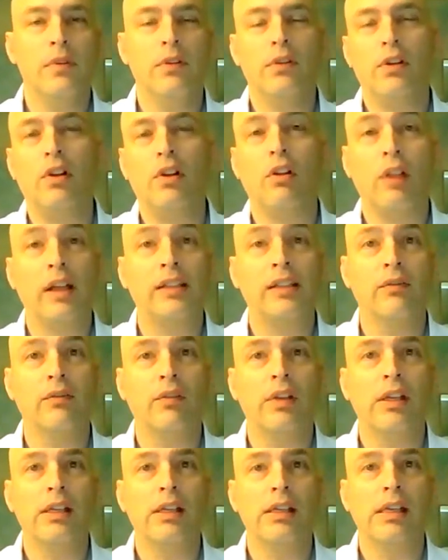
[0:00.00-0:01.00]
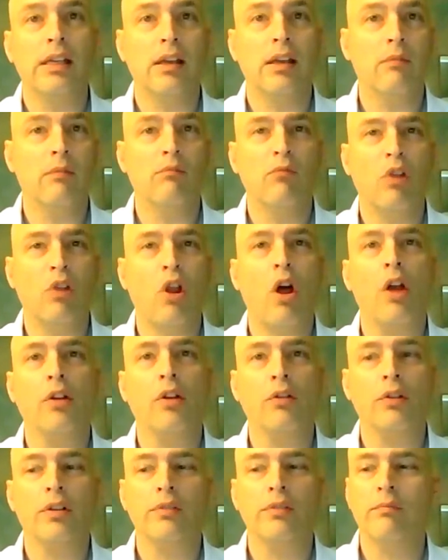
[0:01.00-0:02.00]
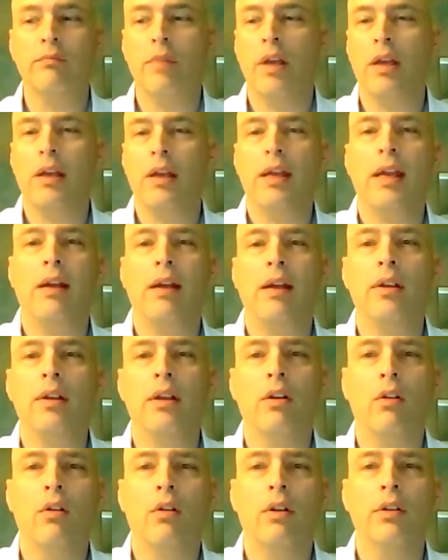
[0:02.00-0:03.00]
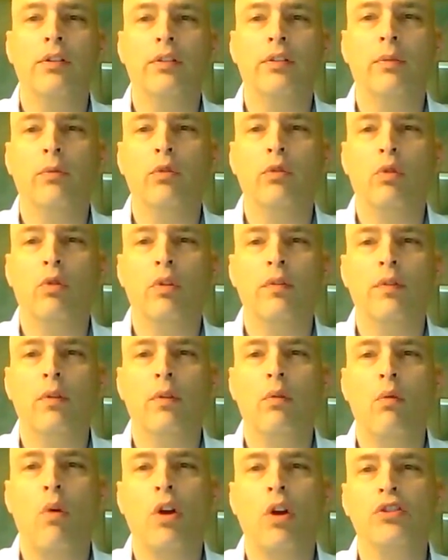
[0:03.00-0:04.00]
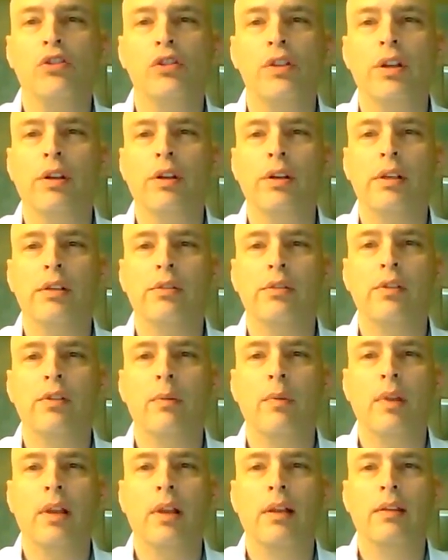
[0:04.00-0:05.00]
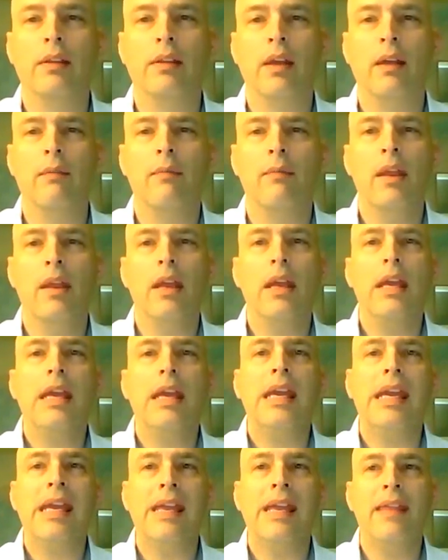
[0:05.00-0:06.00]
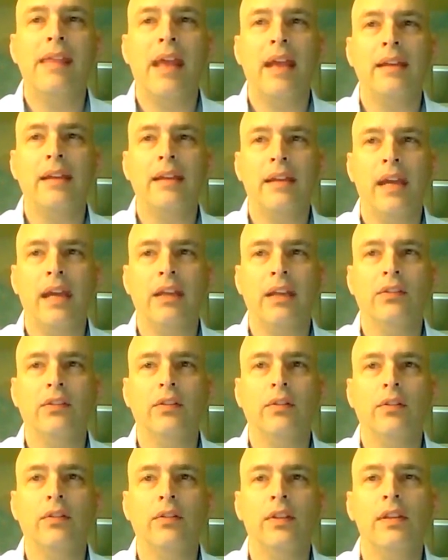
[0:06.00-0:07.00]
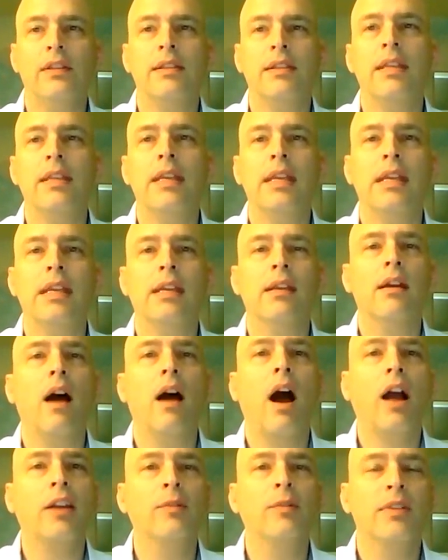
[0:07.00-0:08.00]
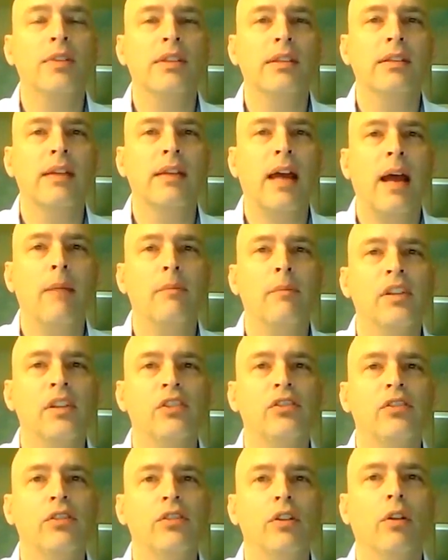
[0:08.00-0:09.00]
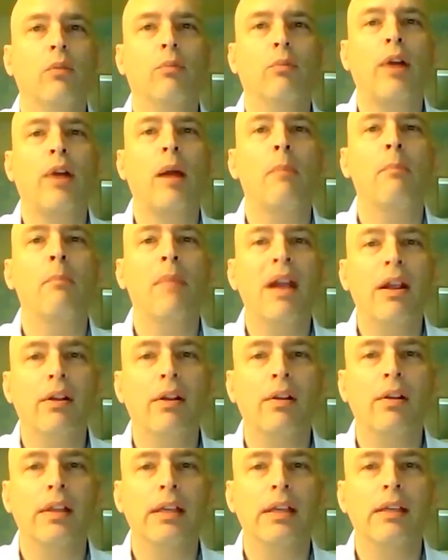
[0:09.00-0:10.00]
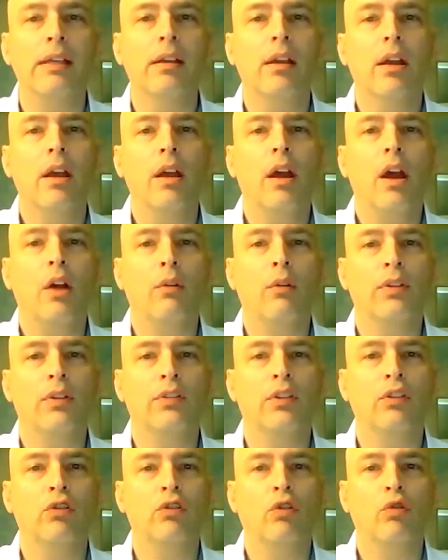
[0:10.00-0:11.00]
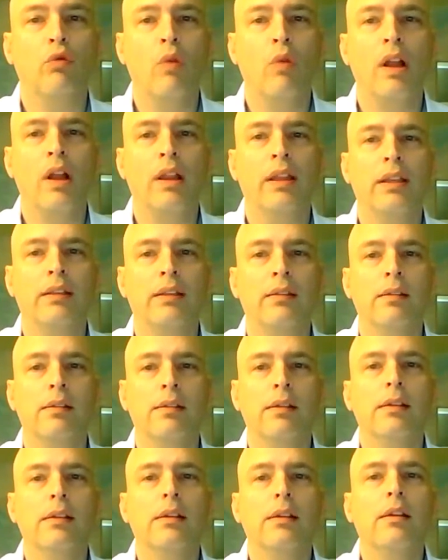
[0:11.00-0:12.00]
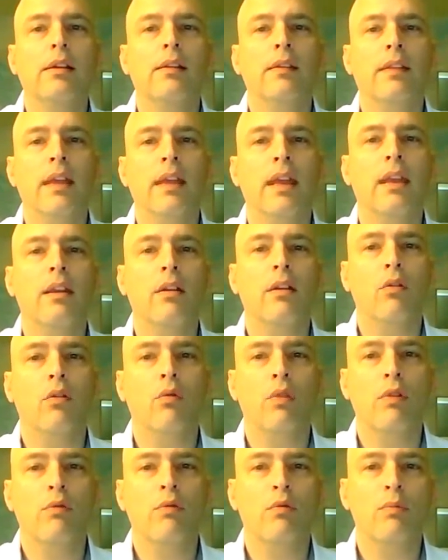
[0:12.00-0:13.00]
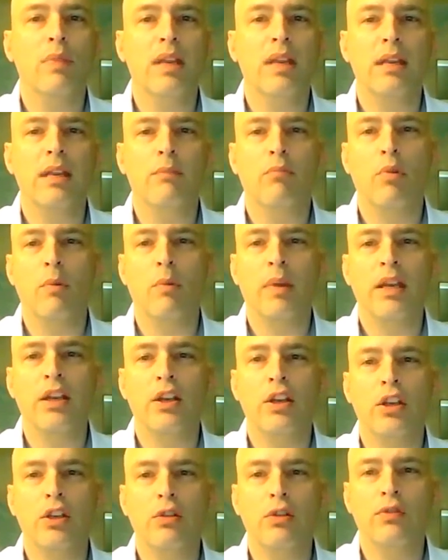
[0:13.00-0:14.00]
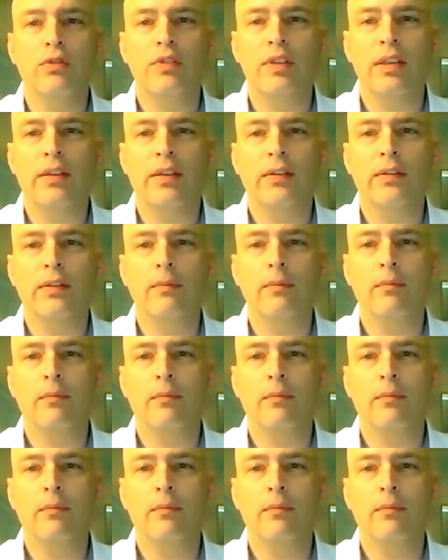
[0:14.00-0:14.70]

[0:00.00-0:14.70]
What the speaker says: collectively in a laundry area or in some sort of a washateria or something like that. In that case, since the occupancy type is still primarily a residential dwelling, then we would be permitted to use this